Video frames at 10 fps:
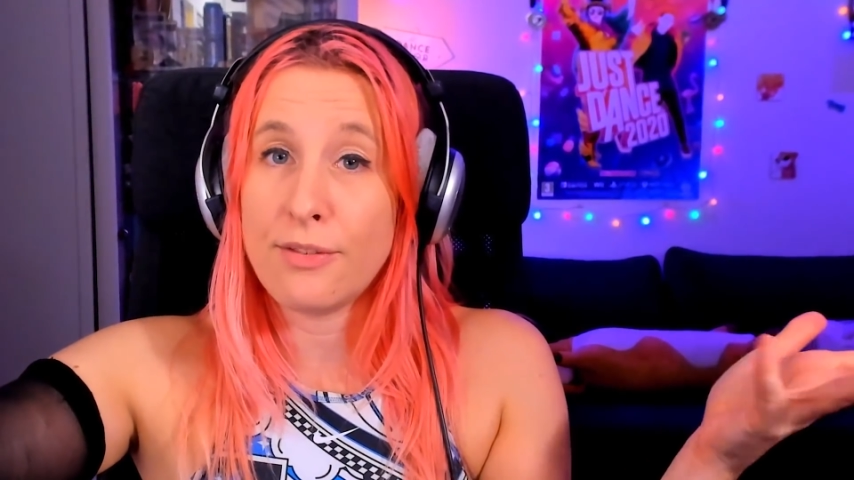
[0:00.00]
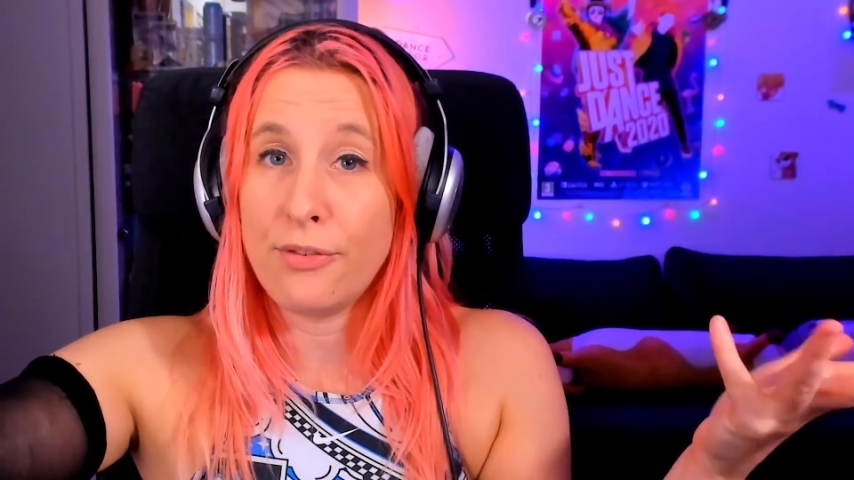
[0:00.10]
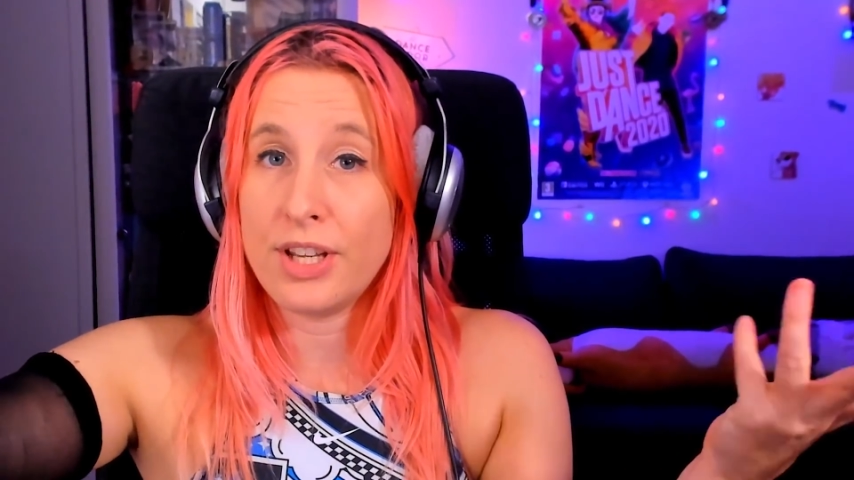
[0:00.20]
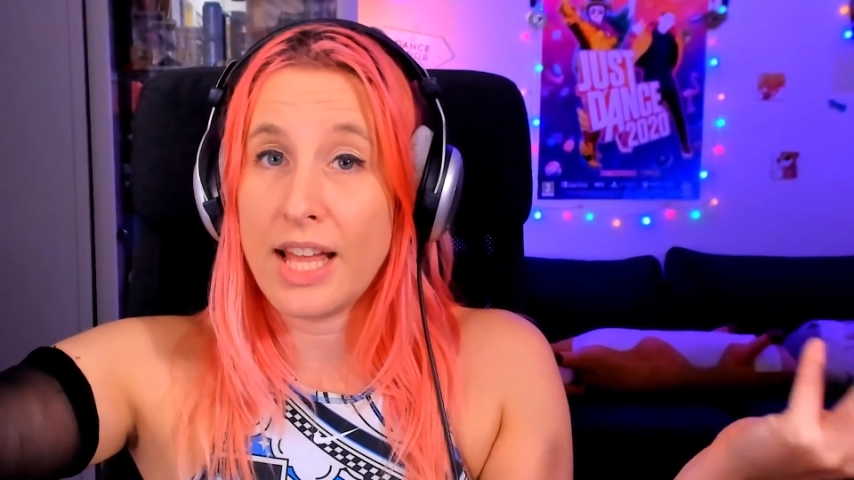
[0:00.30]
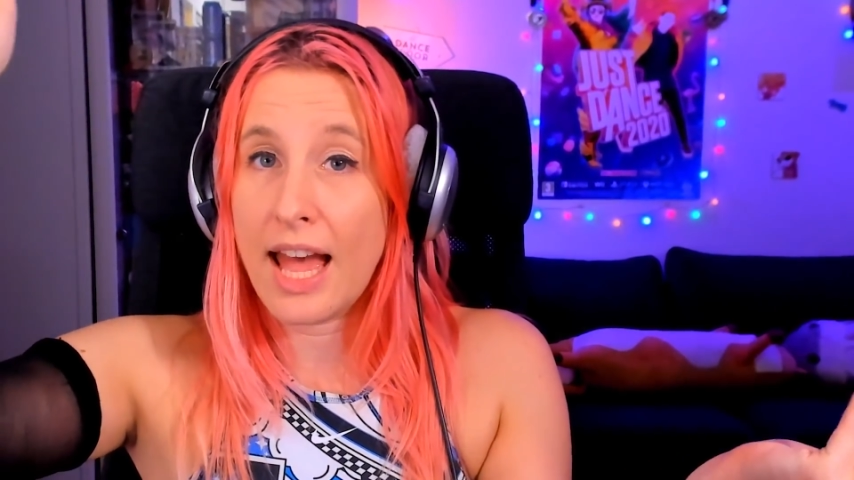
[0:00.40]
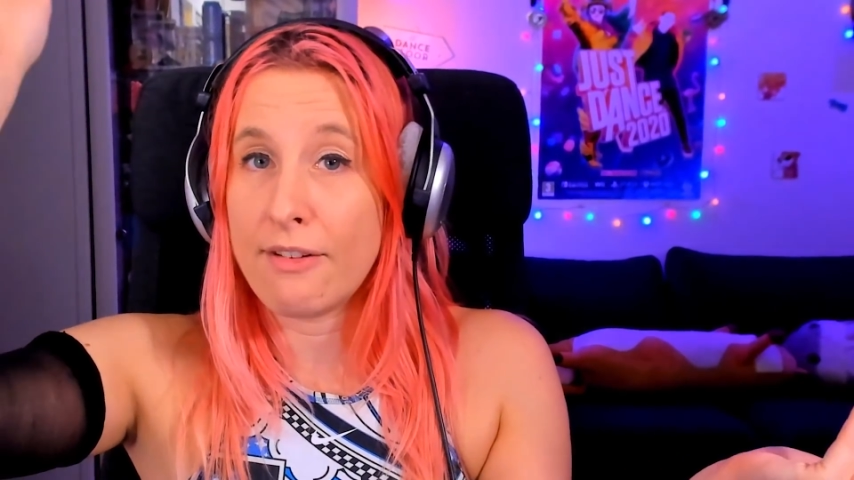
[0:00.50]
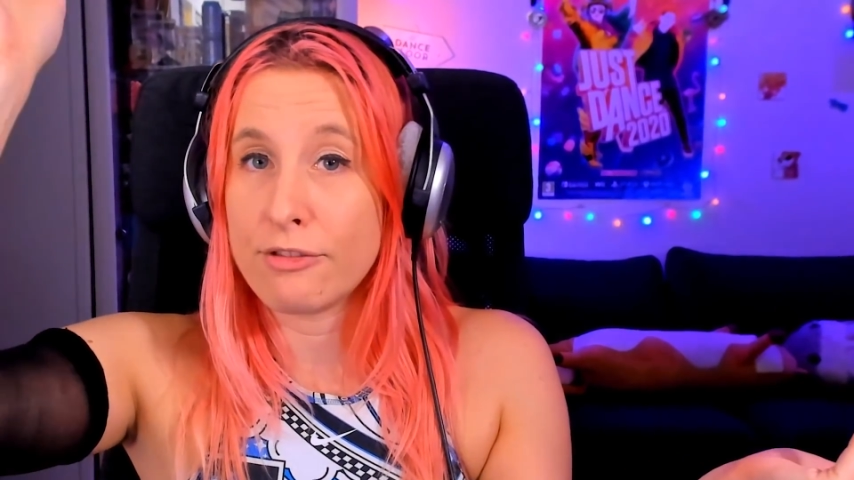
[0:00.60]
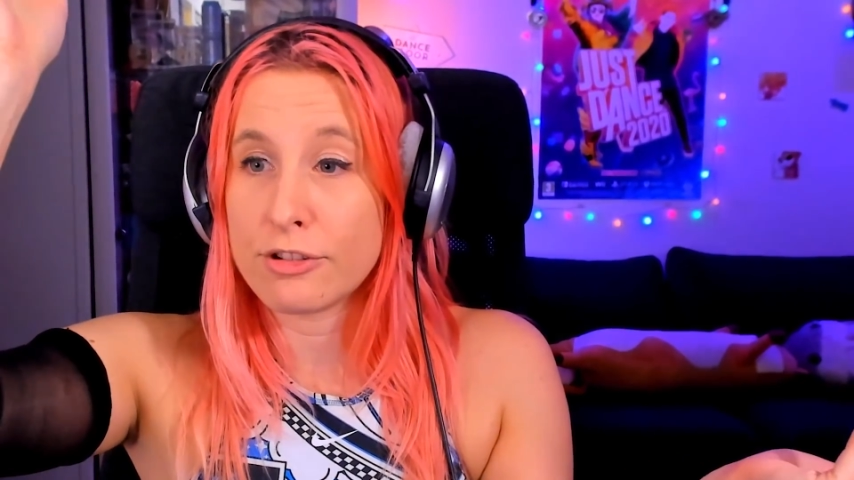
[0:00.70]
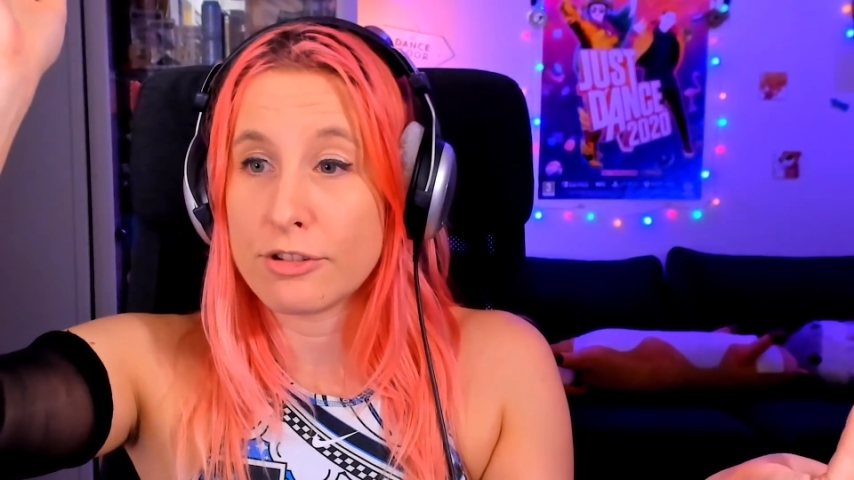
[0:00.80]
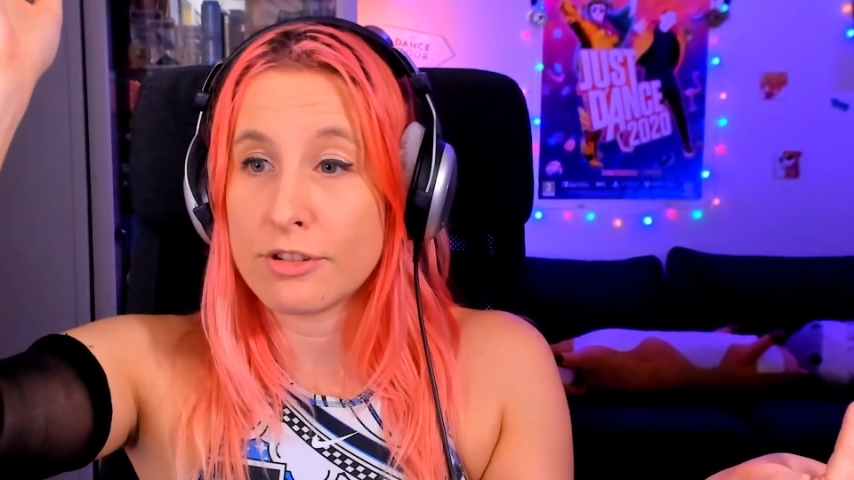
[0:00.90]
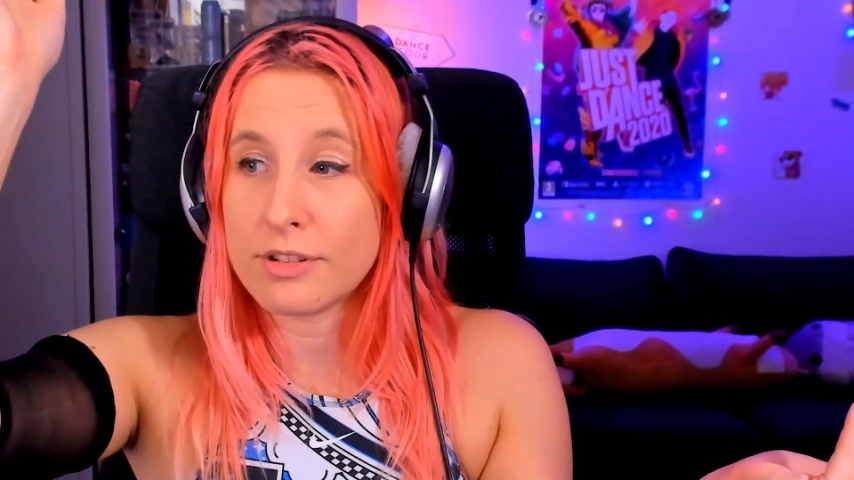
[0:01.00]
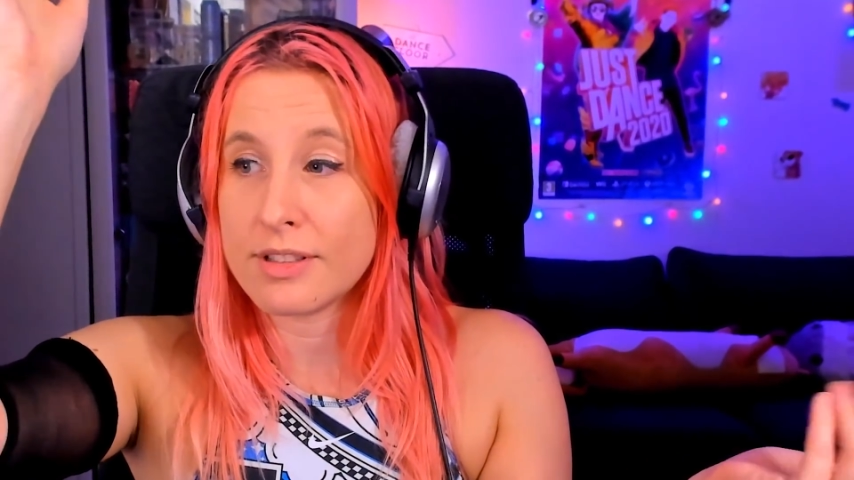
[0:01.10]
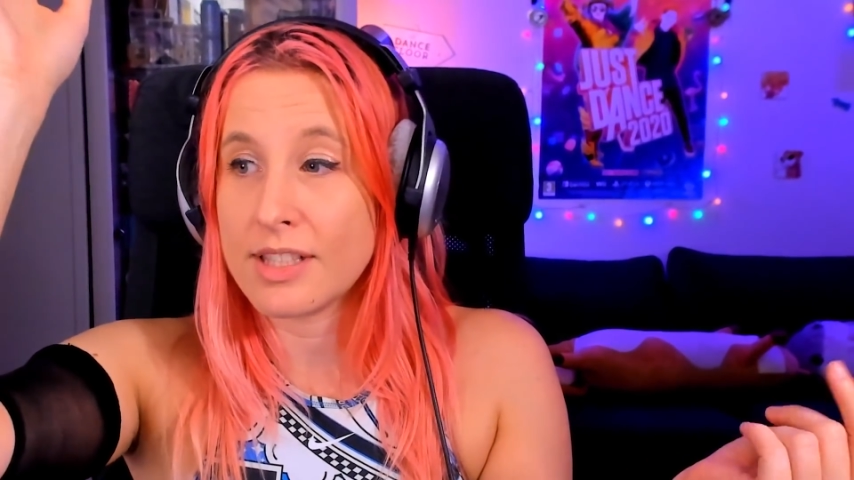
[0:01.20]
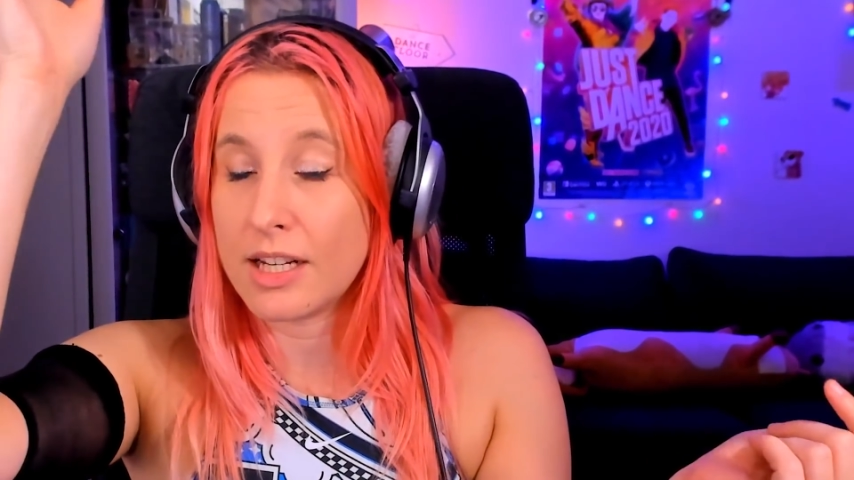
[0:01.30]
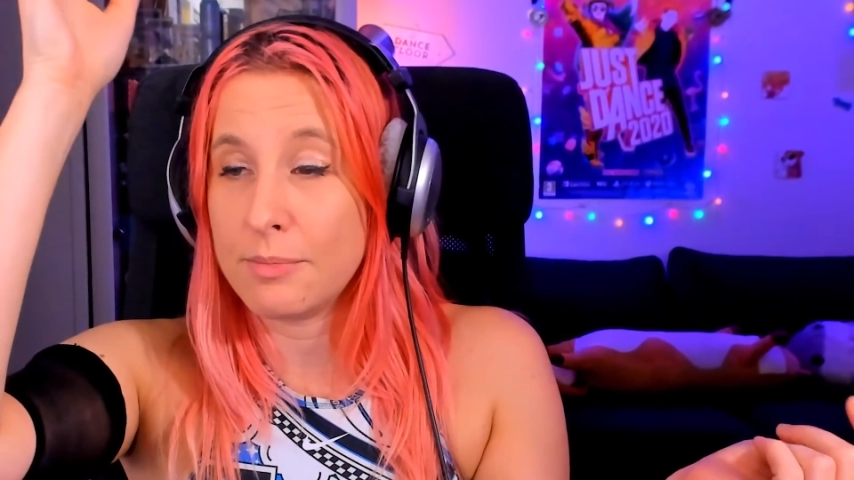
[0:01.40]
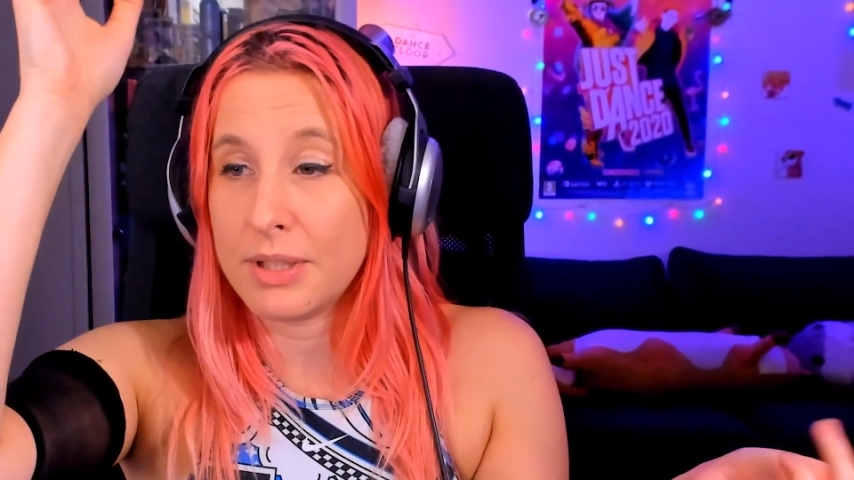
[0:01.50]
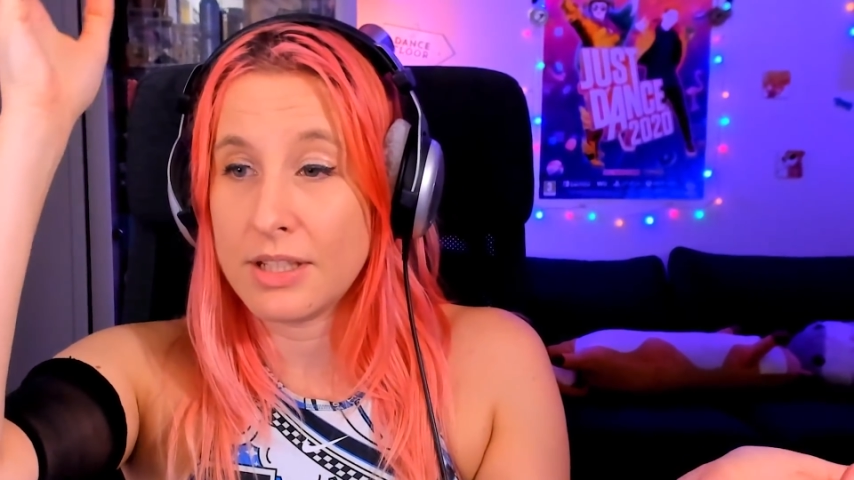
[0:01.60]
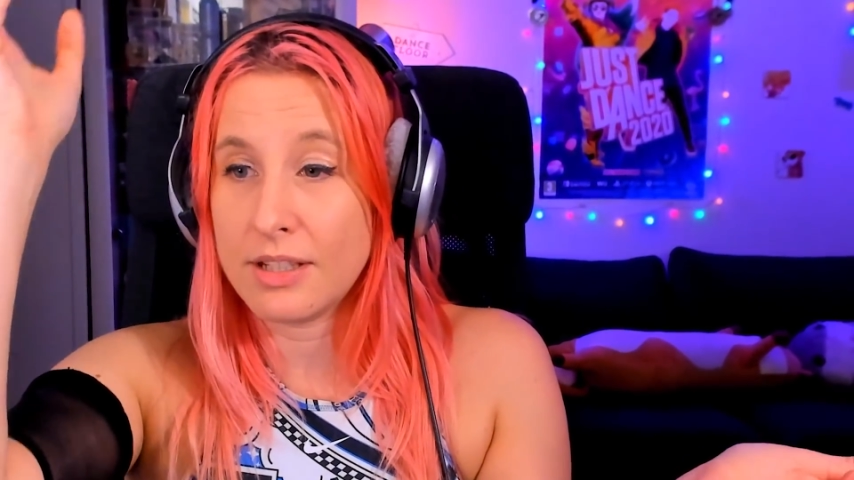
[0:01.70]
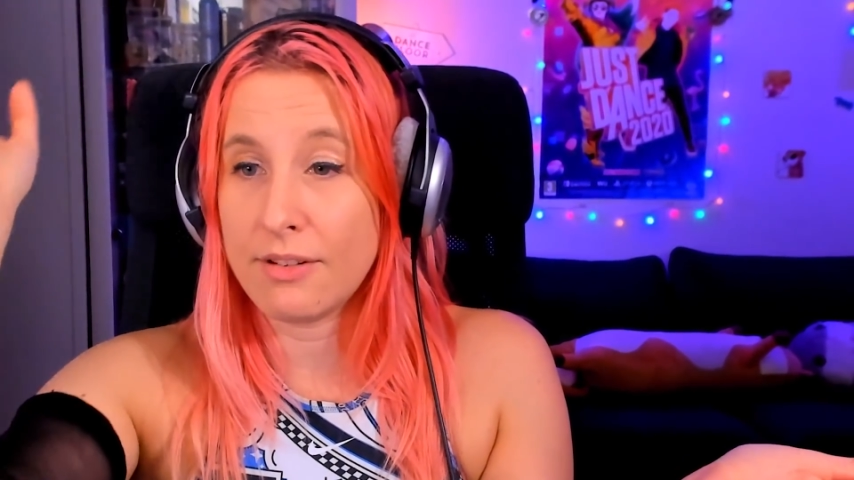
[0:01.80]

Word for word: if it ever is gonna be